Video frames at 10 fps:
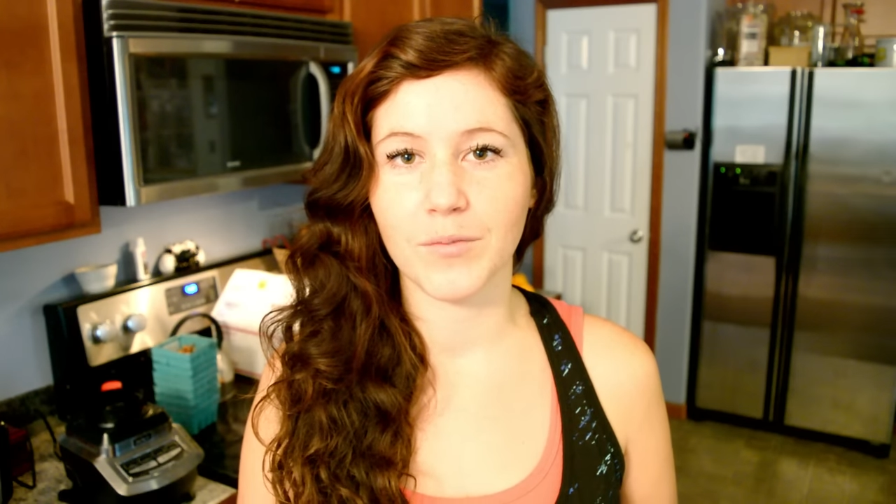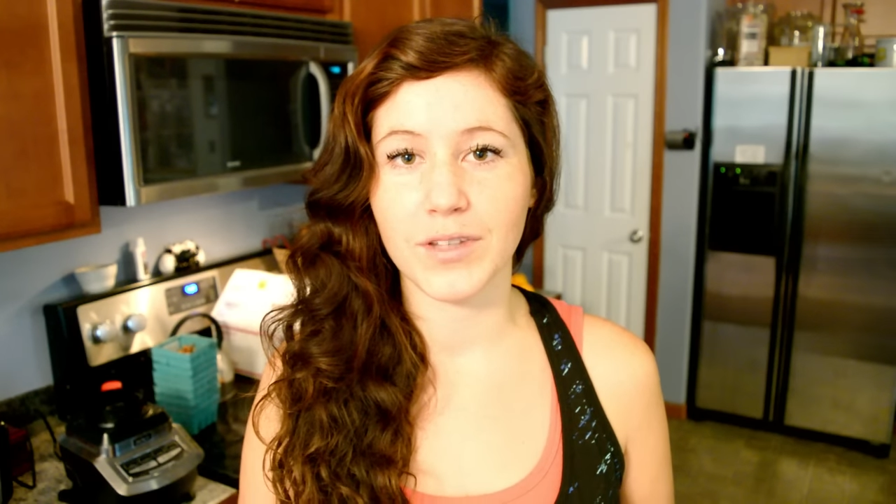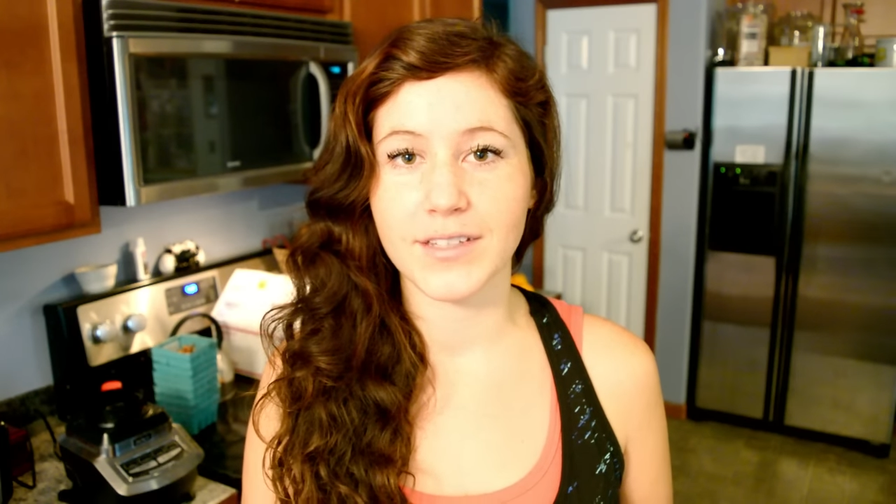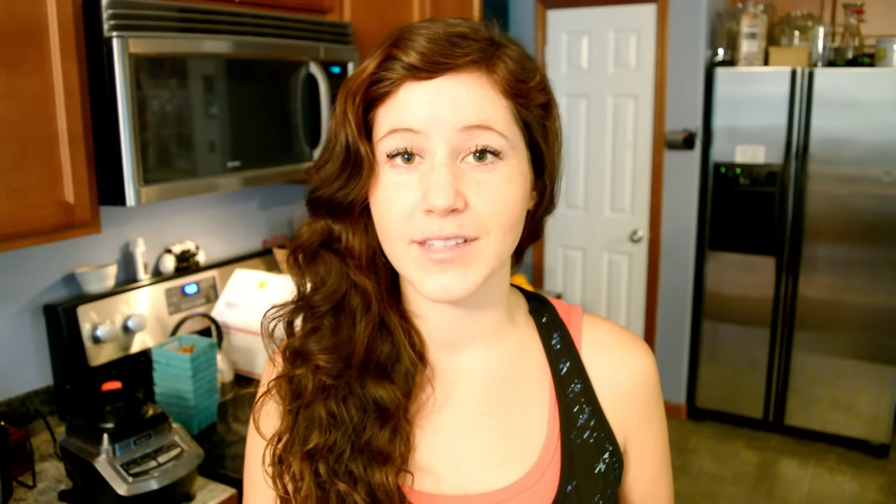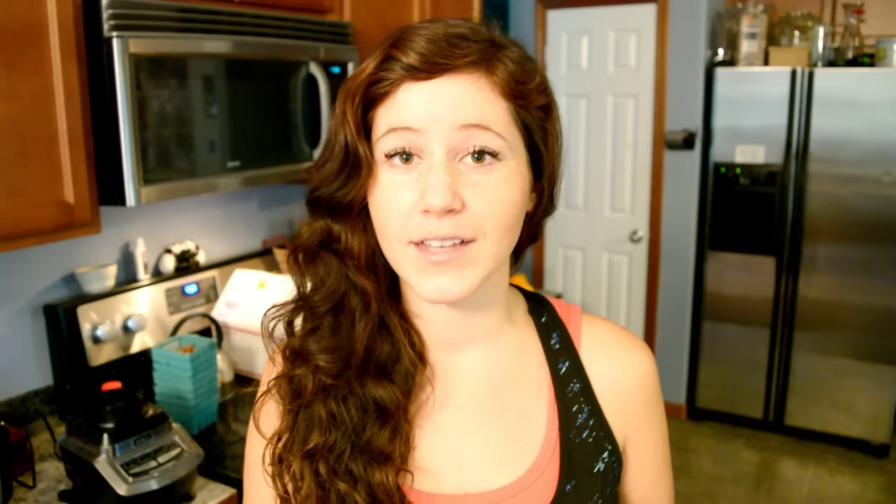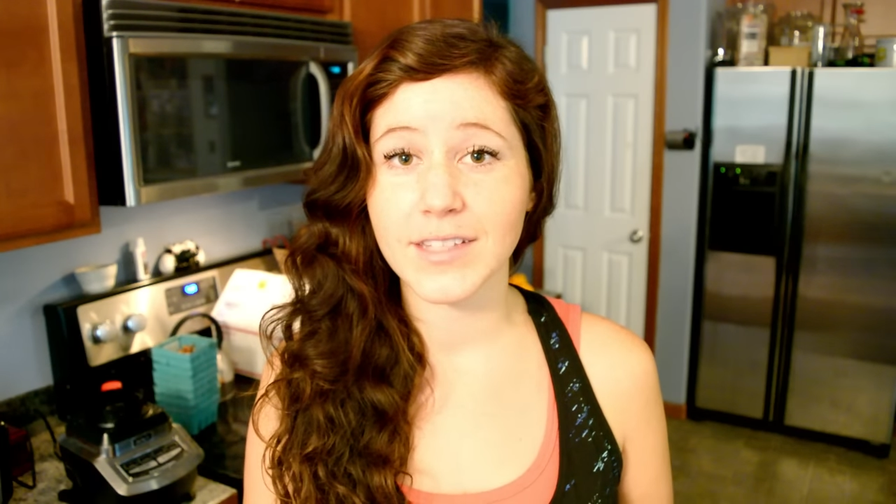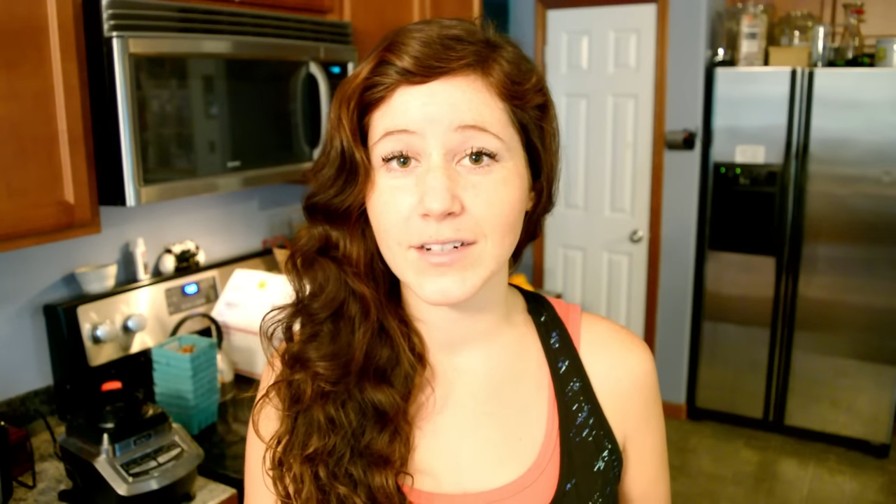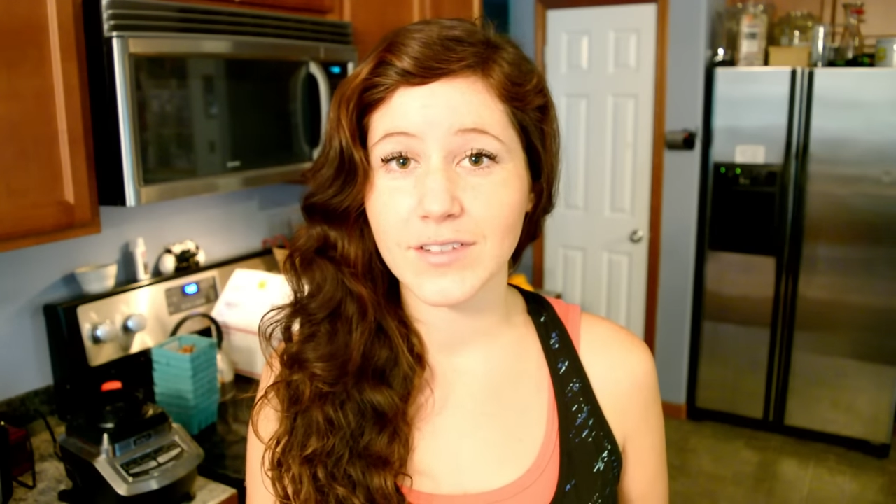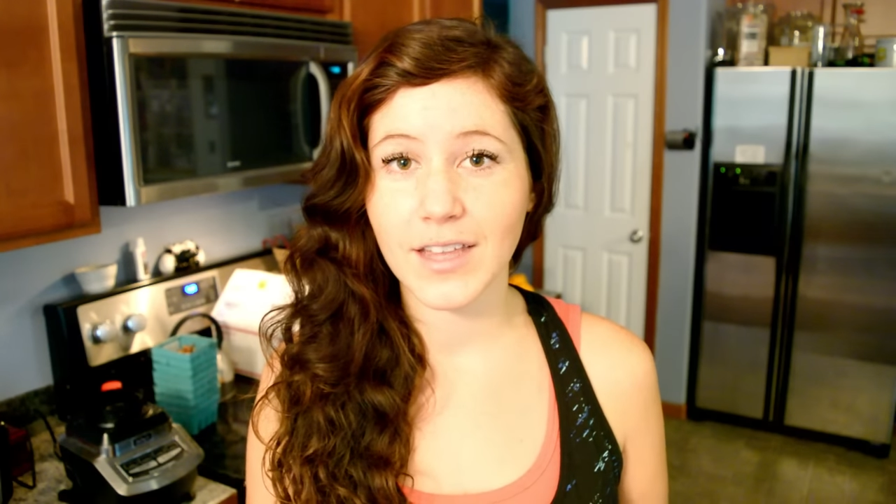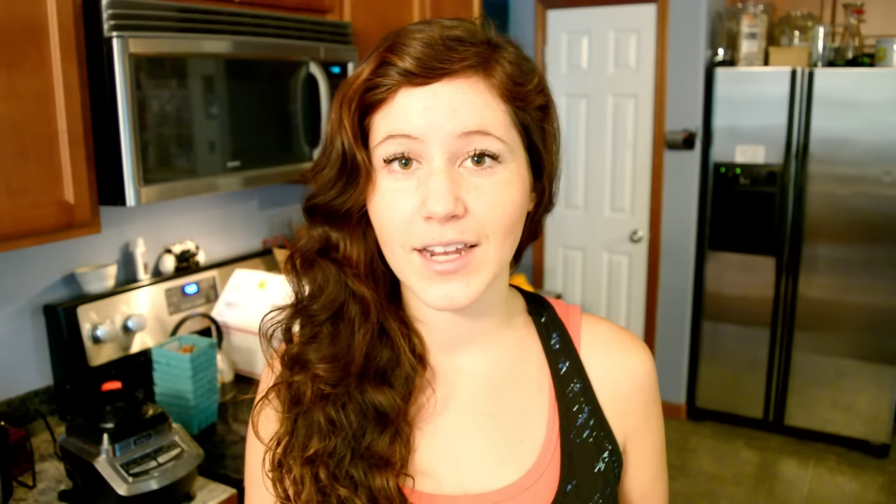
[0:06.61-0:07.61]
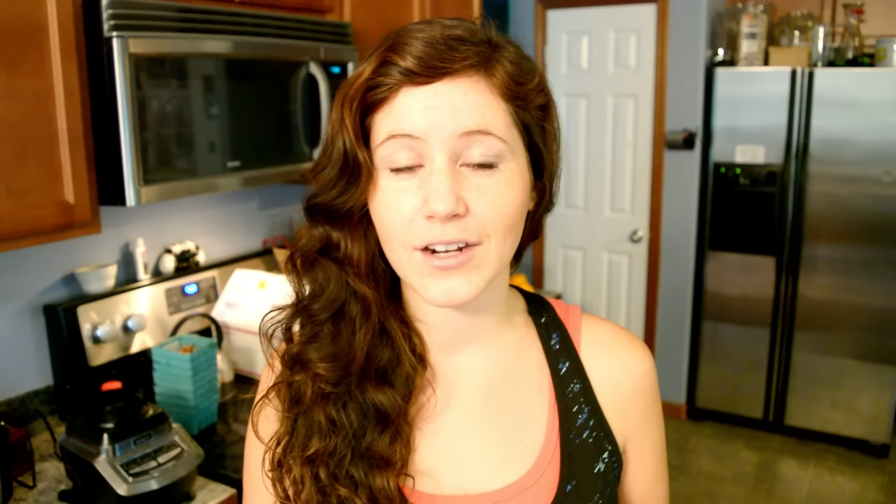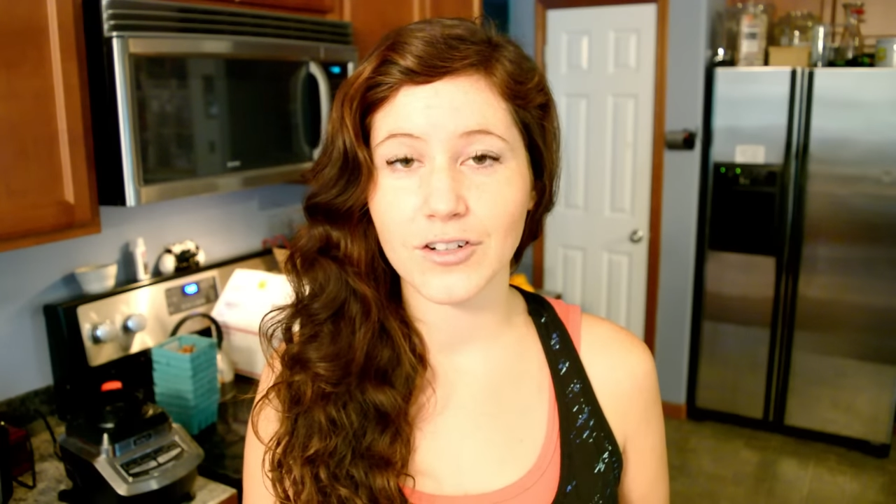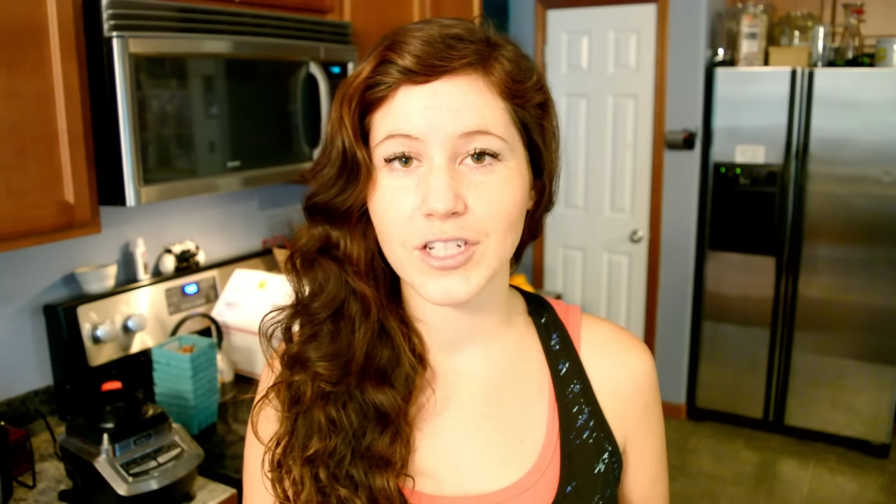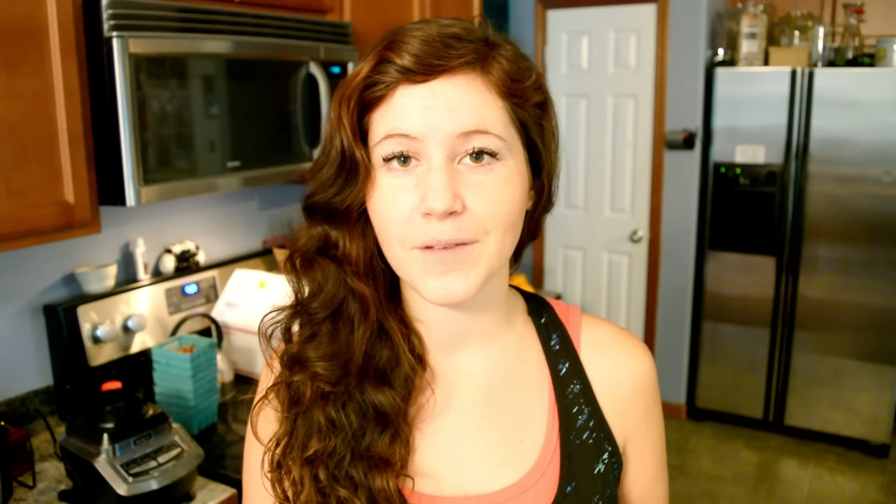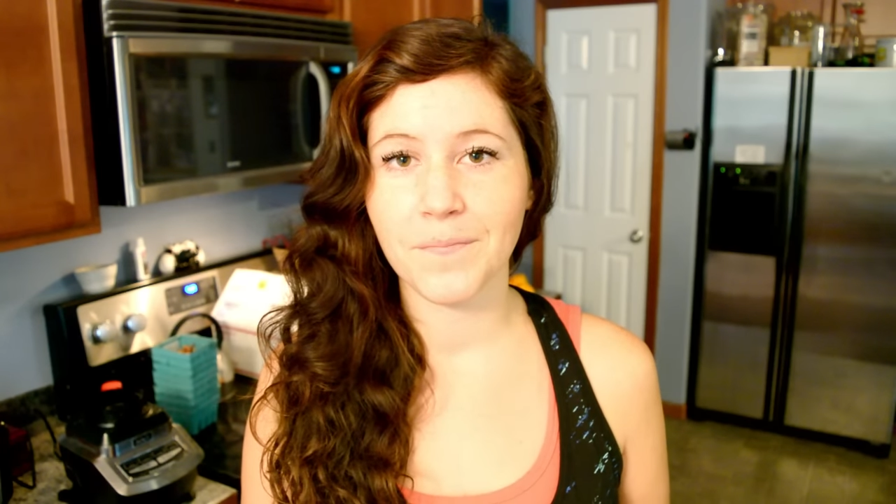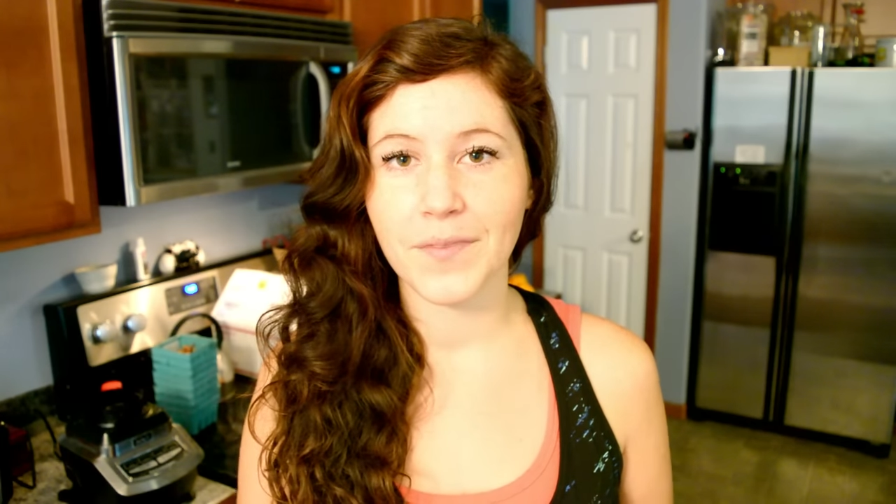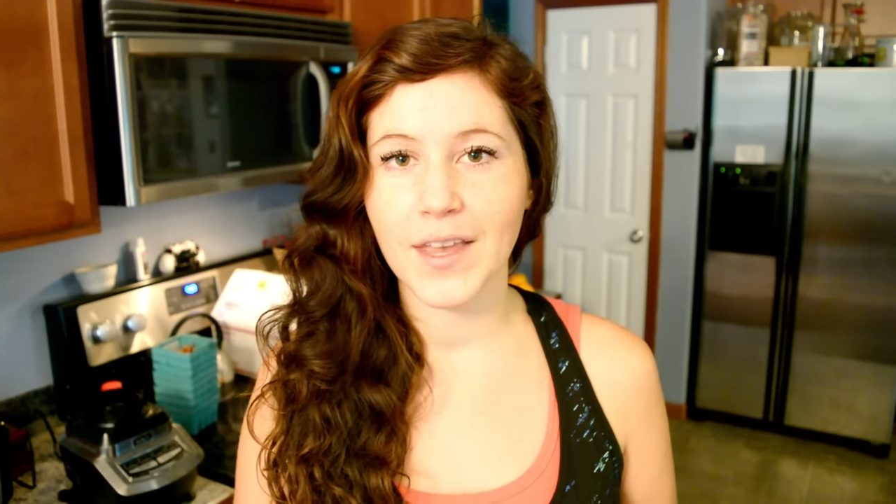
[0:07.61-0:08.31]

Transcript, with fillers: really sensitive to that energy,